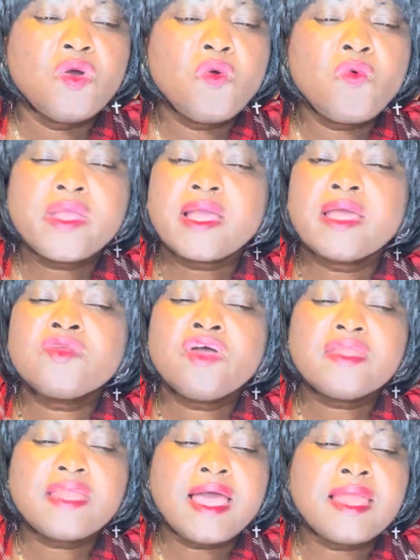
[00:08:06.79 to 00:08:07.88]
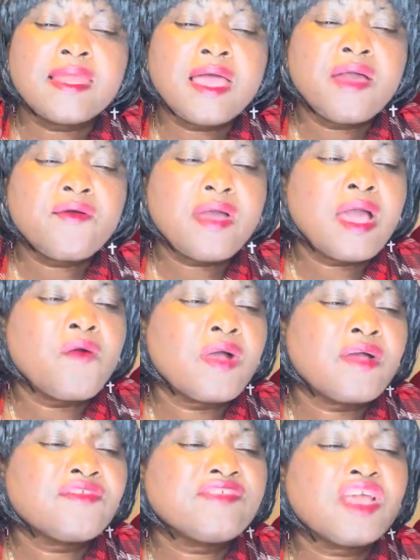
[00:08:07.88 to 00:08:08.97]
We cannot allow
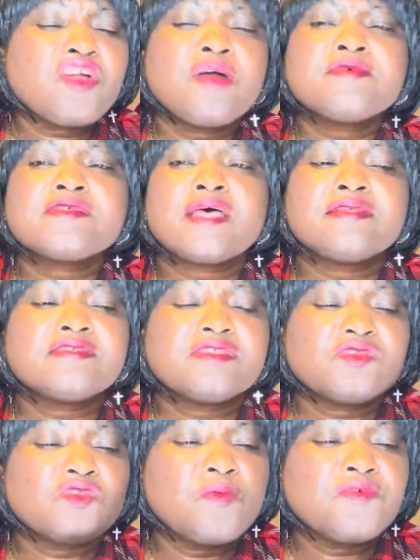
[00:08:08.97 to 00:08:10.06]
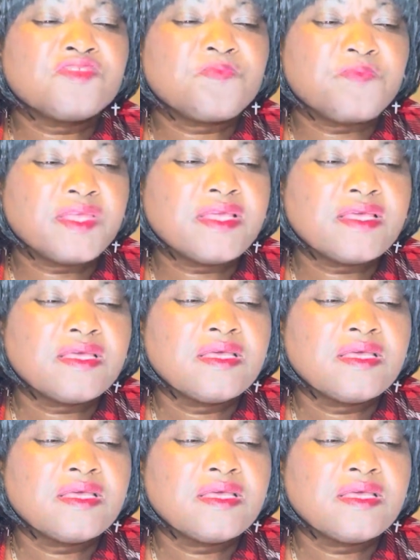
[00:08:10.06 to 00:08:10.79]
our circumstances to speak